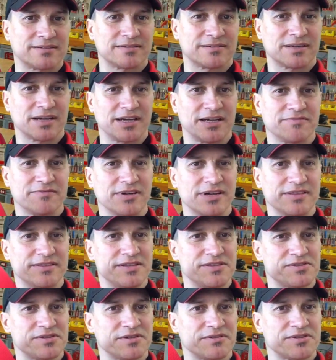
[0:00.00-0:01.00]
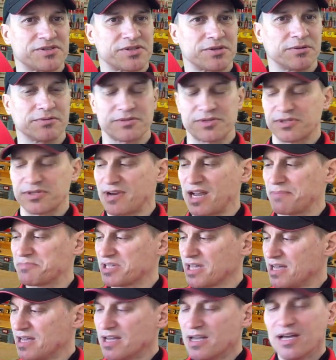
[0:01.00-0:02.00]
kind of, right? These are the shoulder straps.